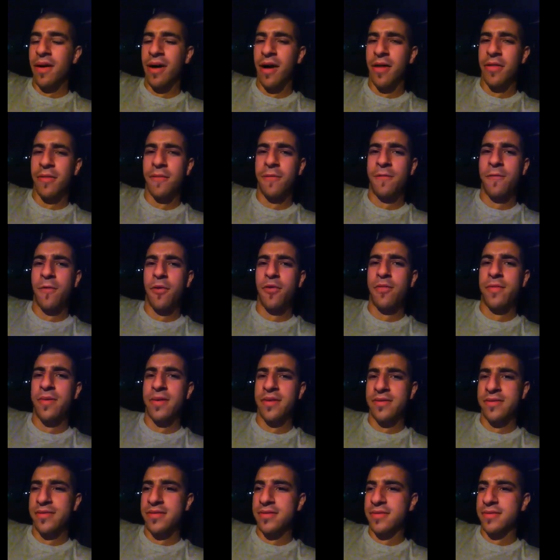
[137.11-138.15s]
Other
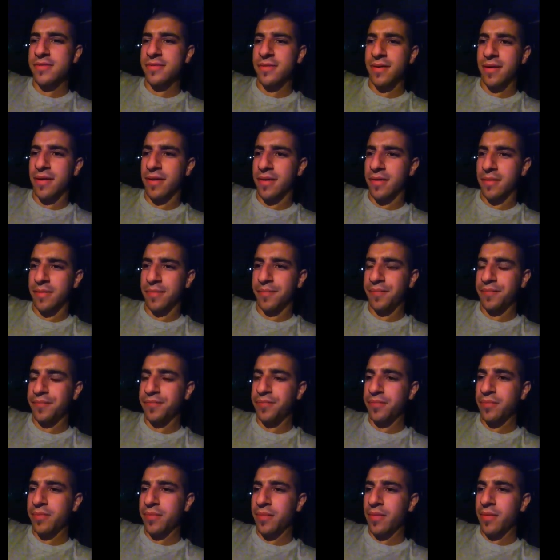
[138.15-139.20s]
phobias, um,
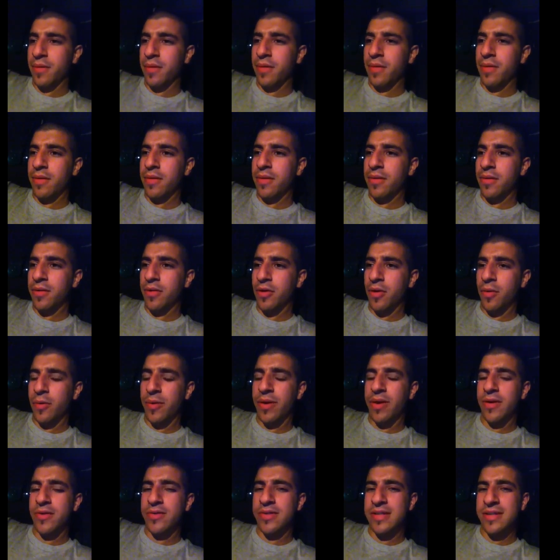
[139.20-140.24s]
you know,
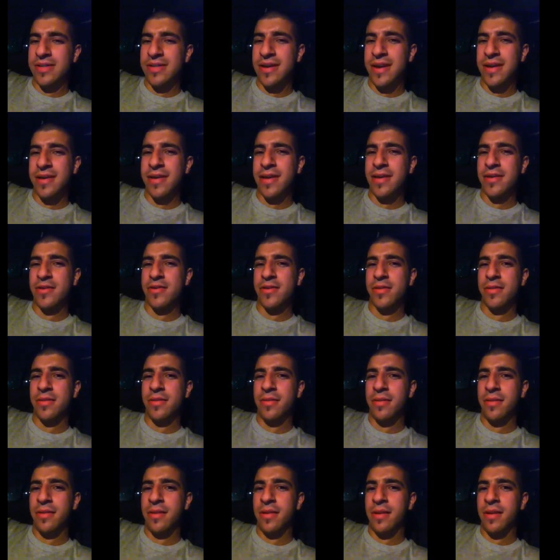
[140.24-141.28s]
when I was a teenager.
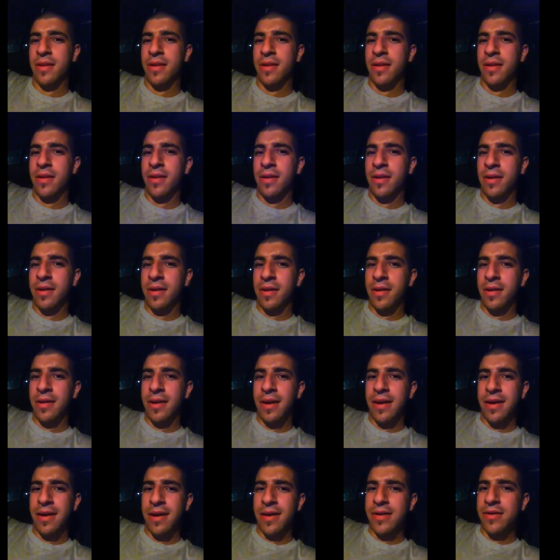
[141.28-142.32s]

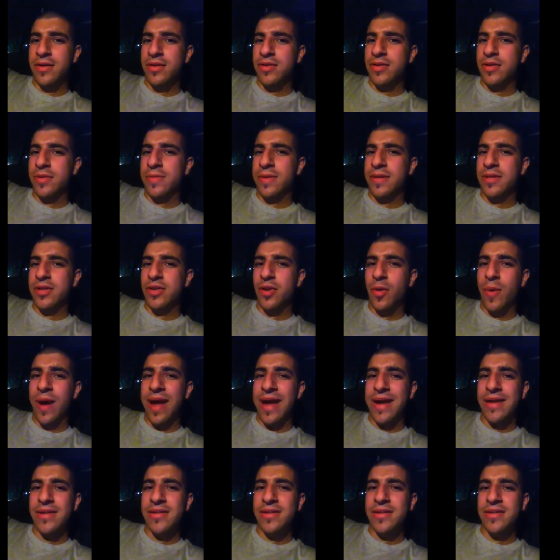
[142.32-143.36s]
And I used to be so
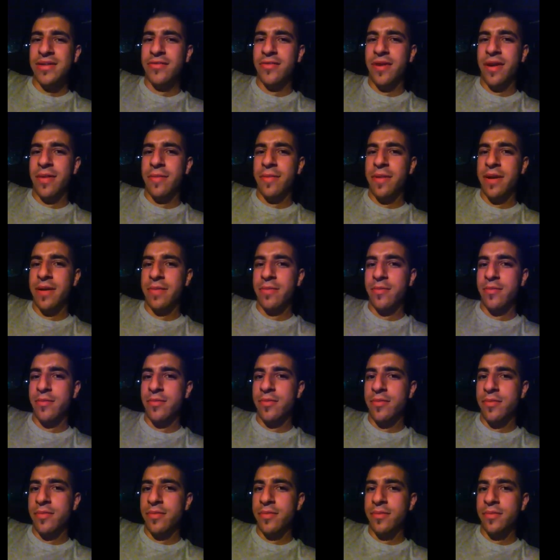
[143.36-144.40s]
anxious around
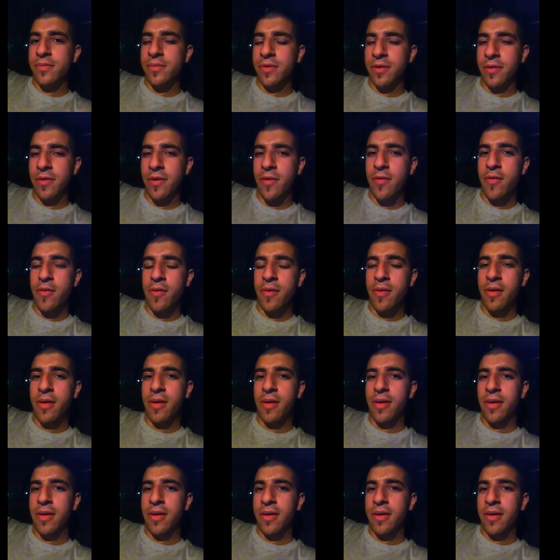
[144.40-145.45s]
people, you know?
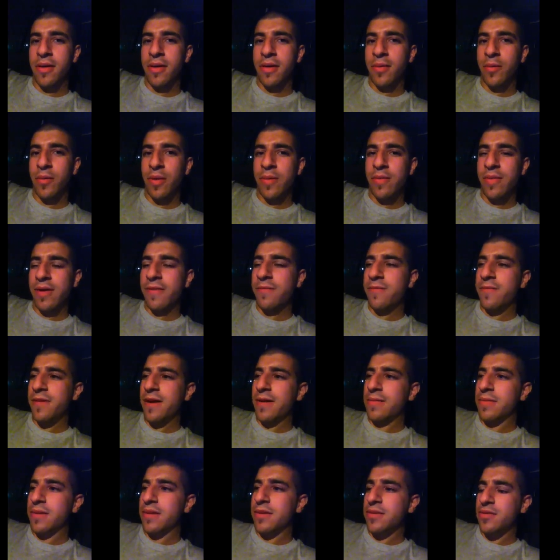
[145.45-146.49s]
When my
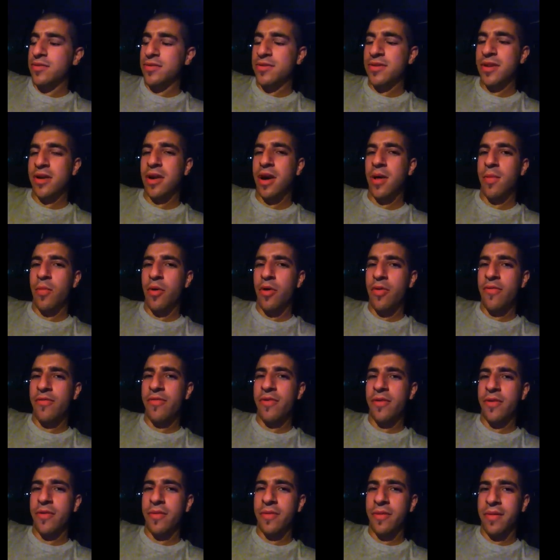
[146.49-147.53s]
family used to come
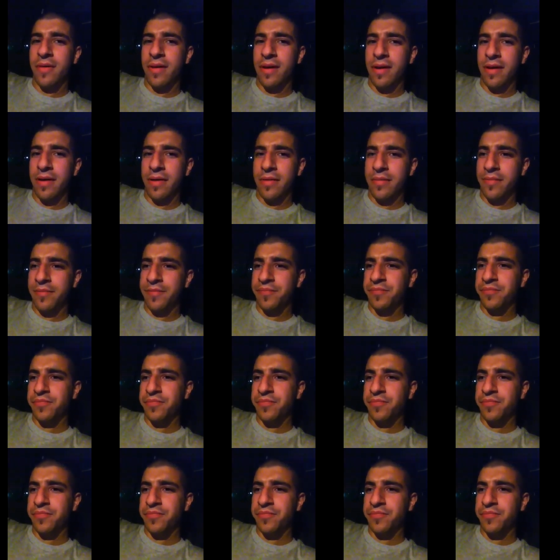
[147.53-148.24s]
over, I